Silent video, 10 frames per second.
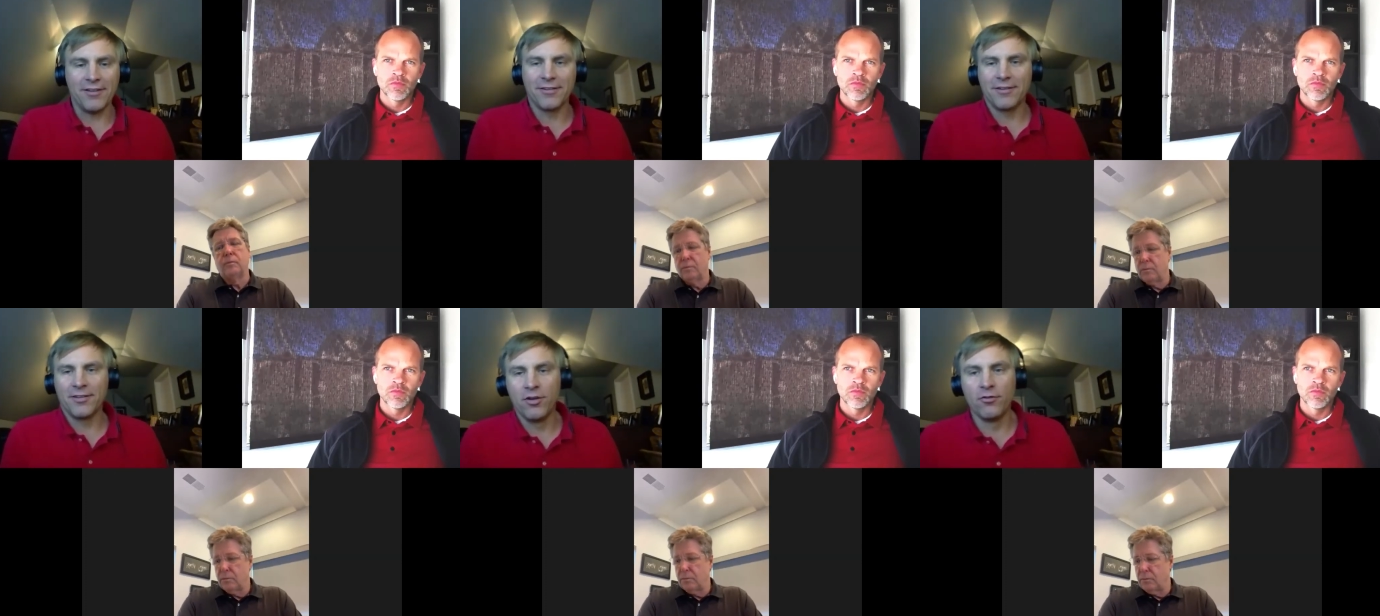
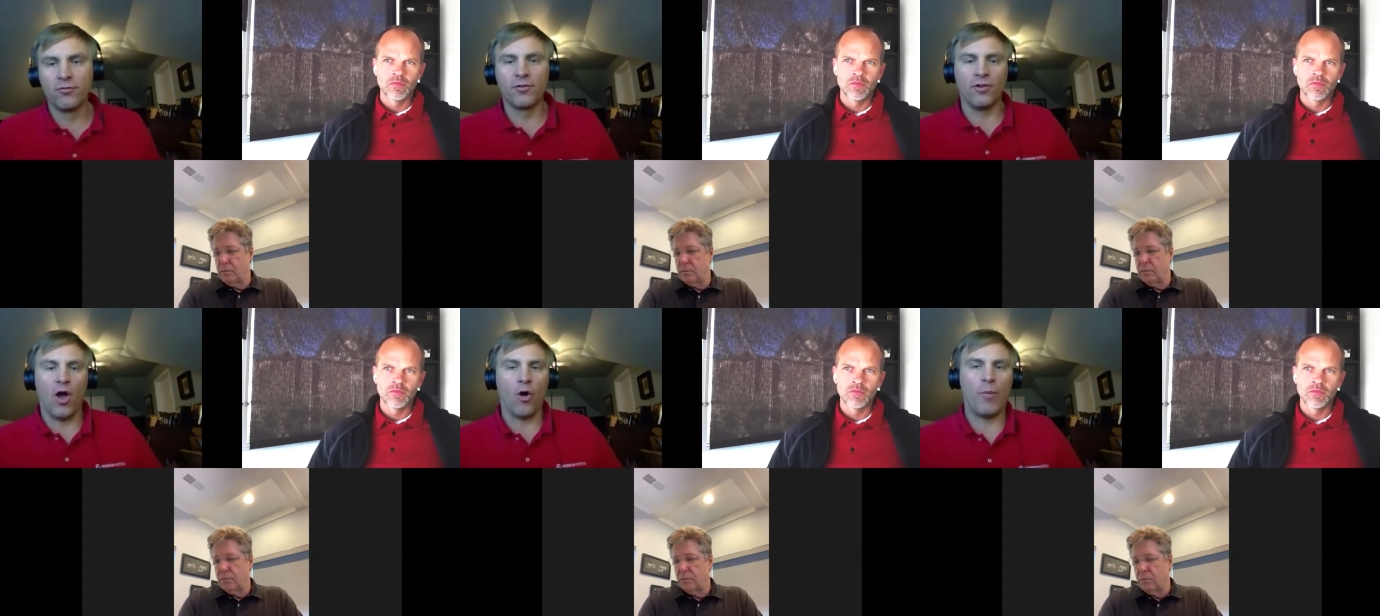Speaker 1: you've
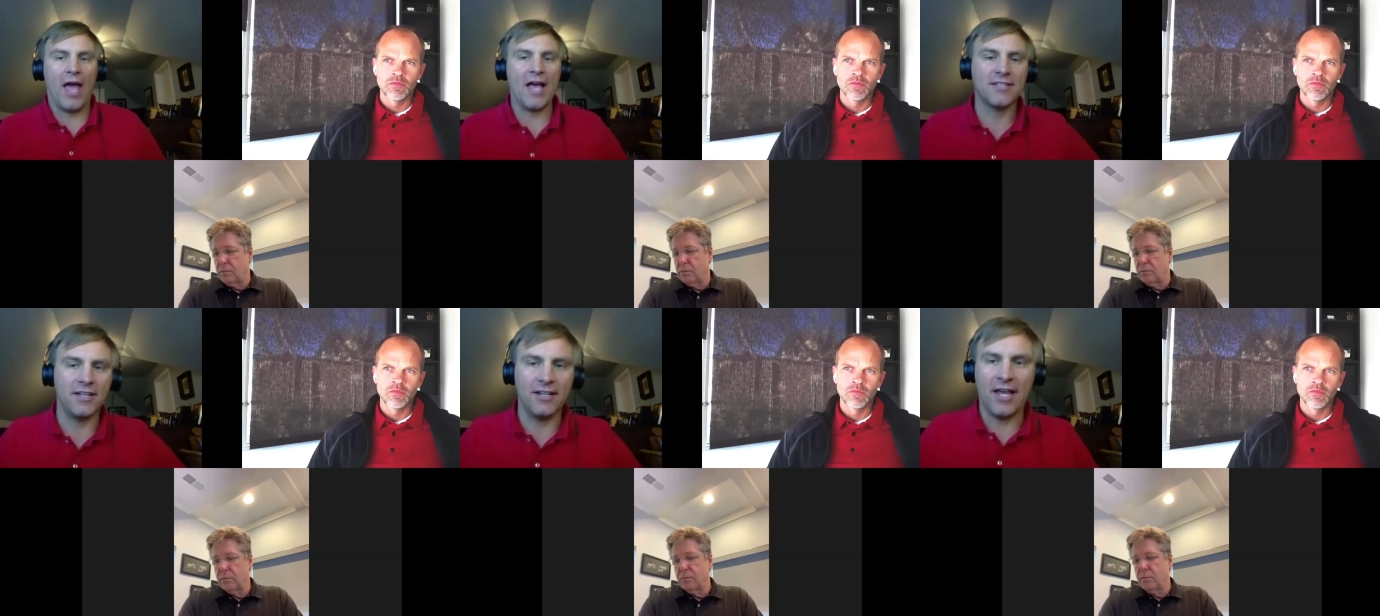long passed it,
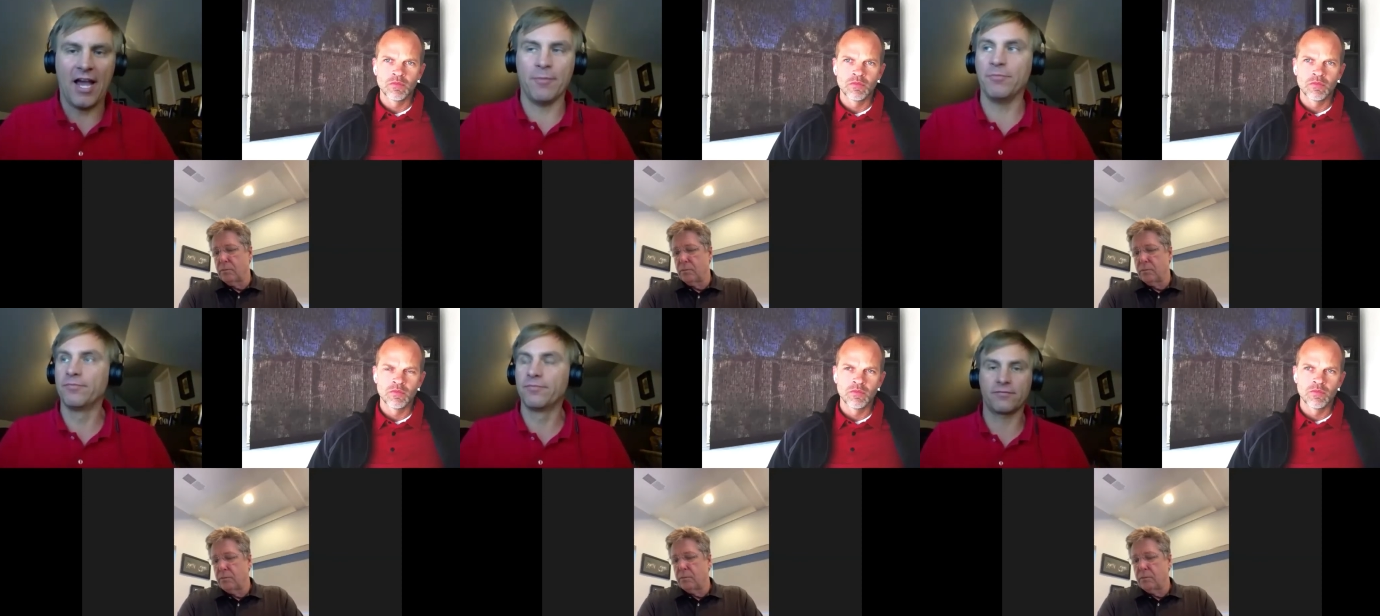and I'm
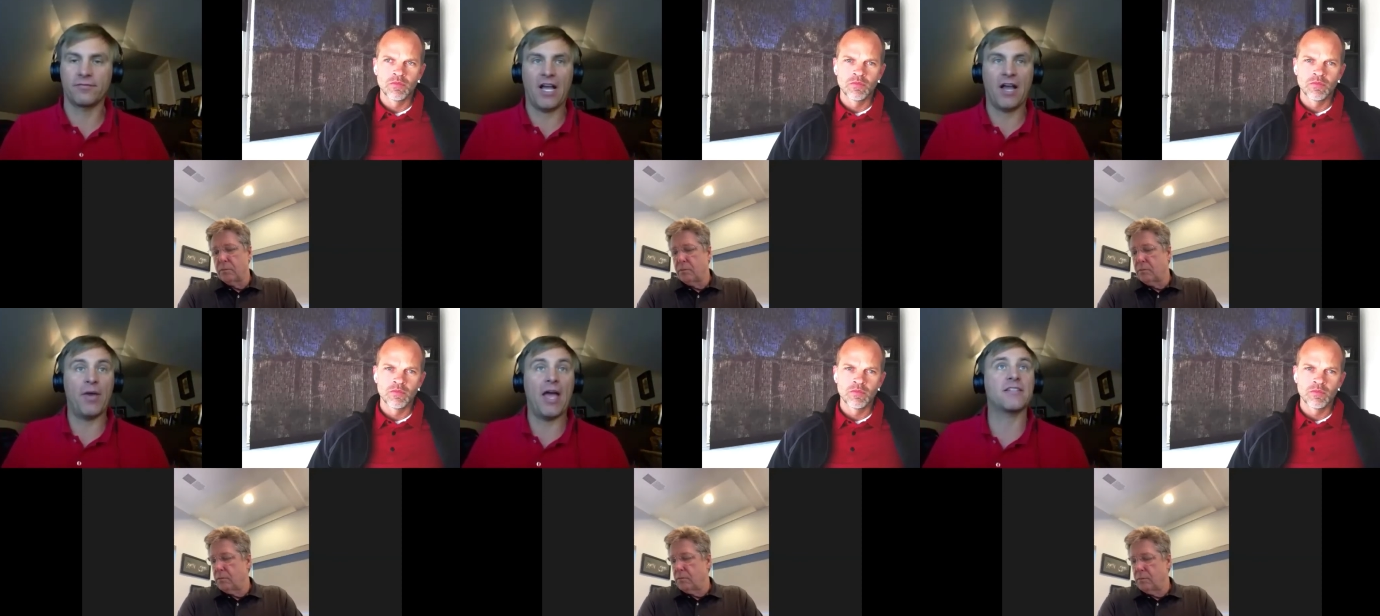I'm
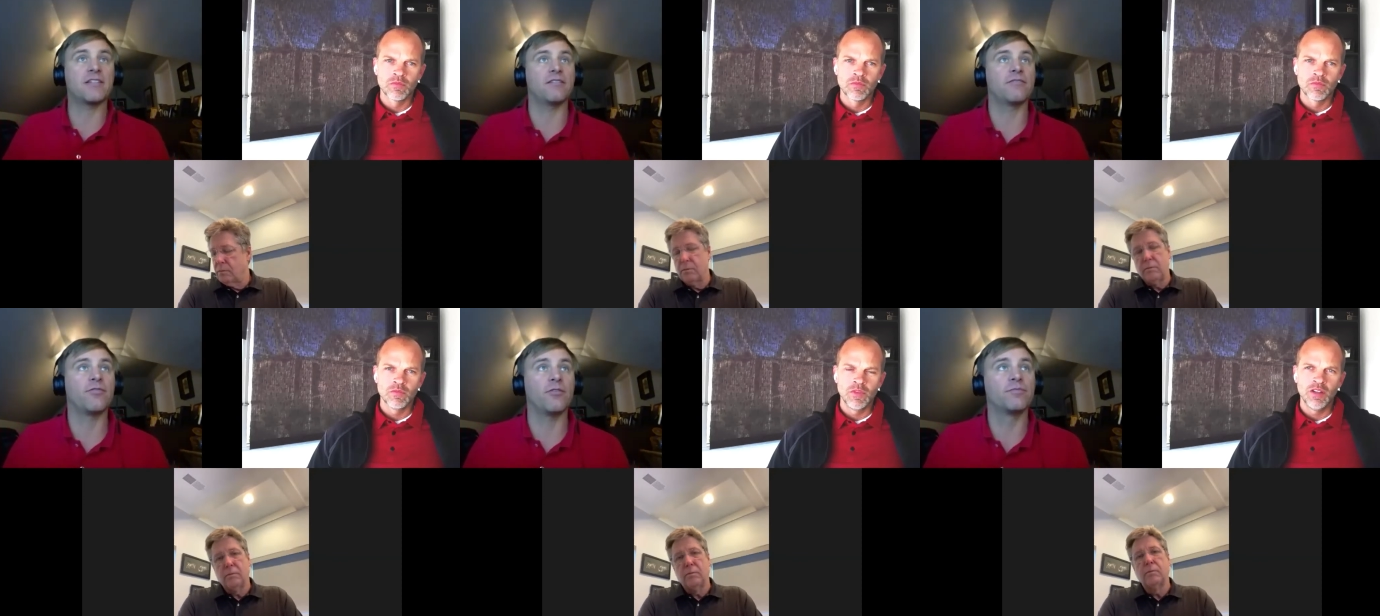past it
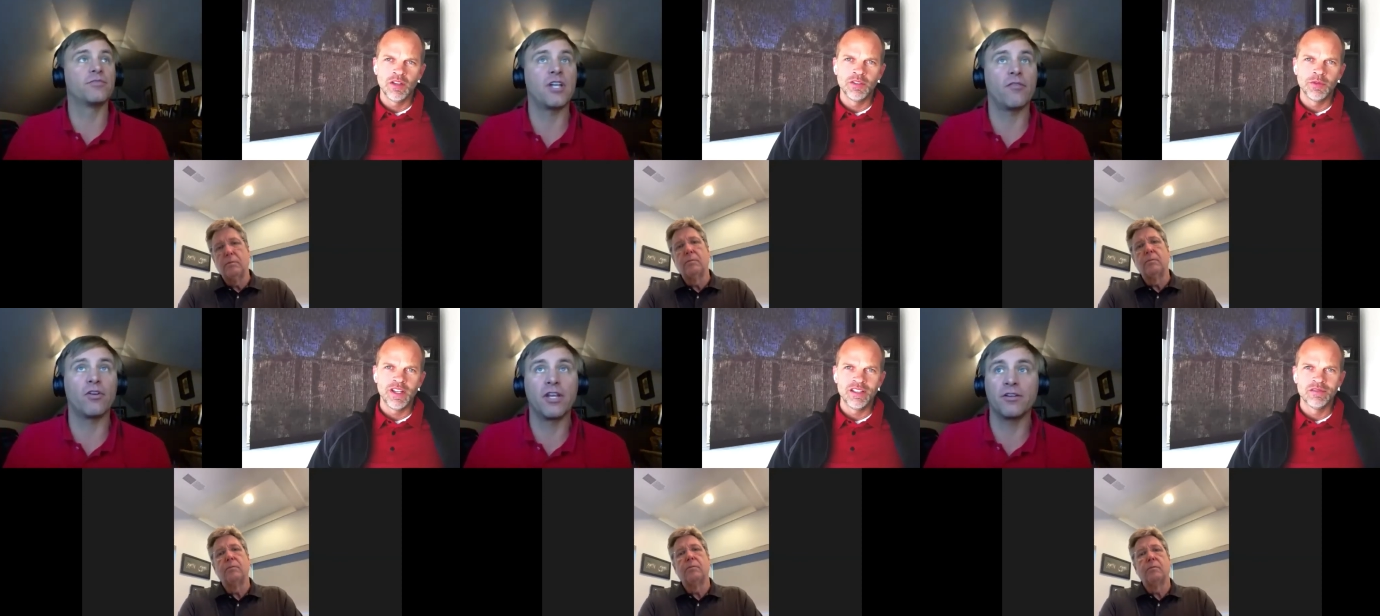for You're several
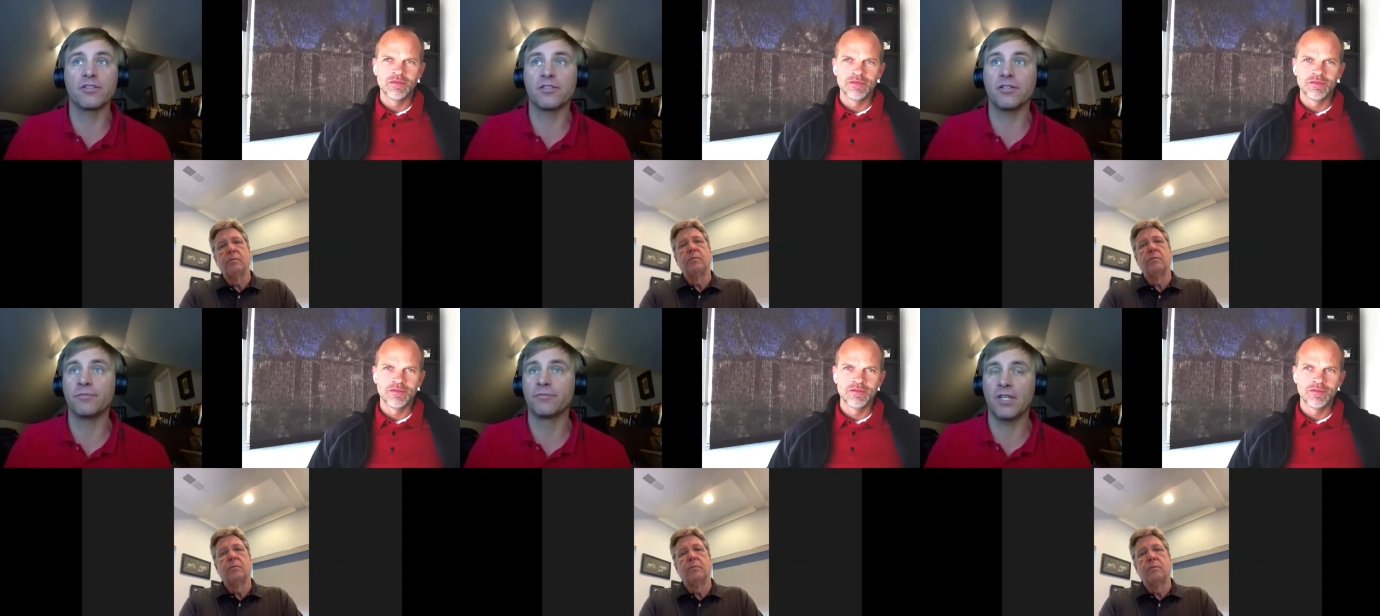years too.
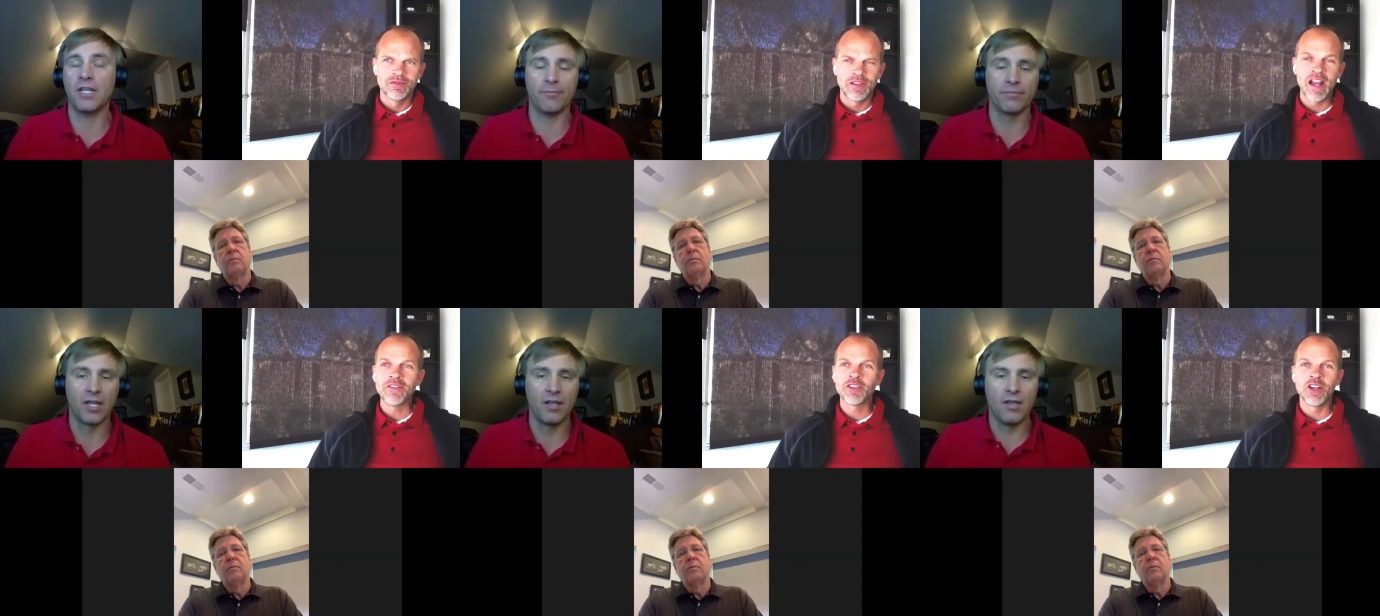
Speaker 2: Yeah, and
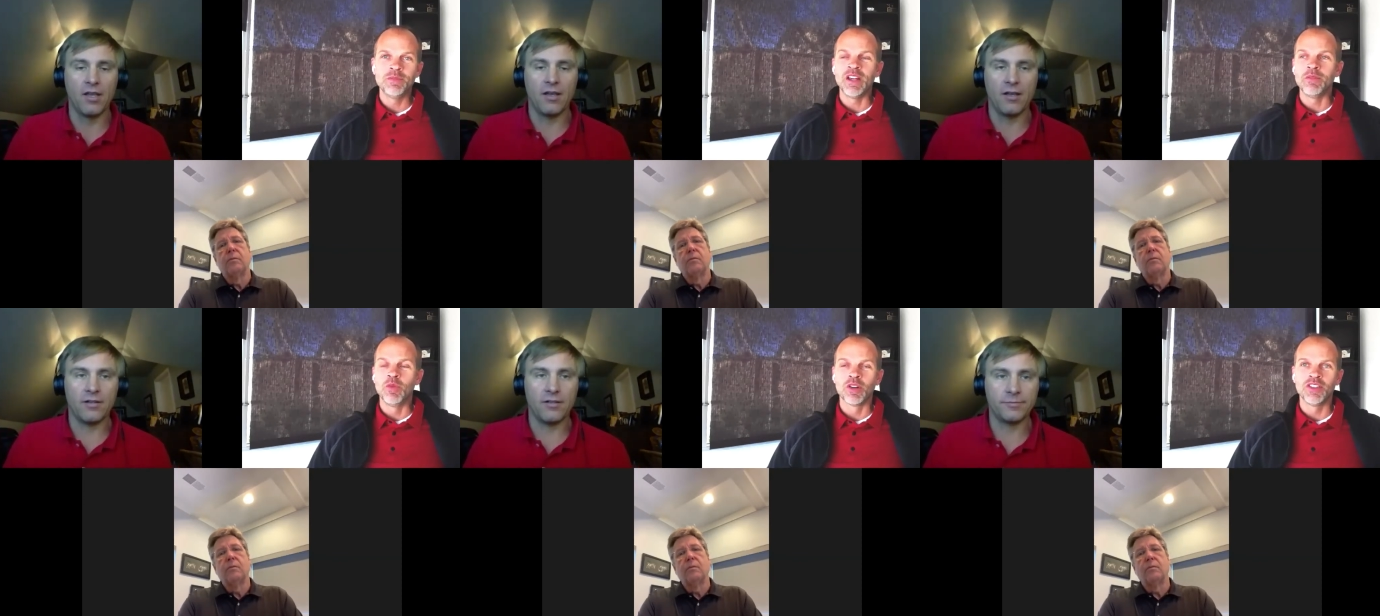I've creeped up
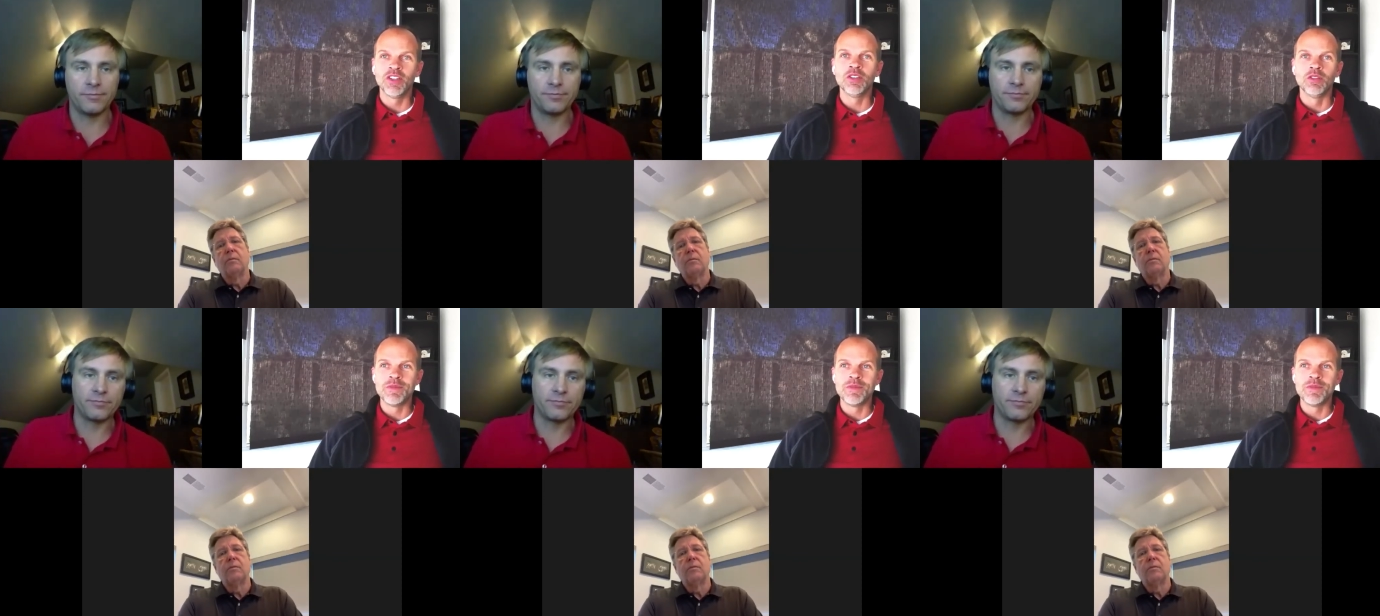more too. I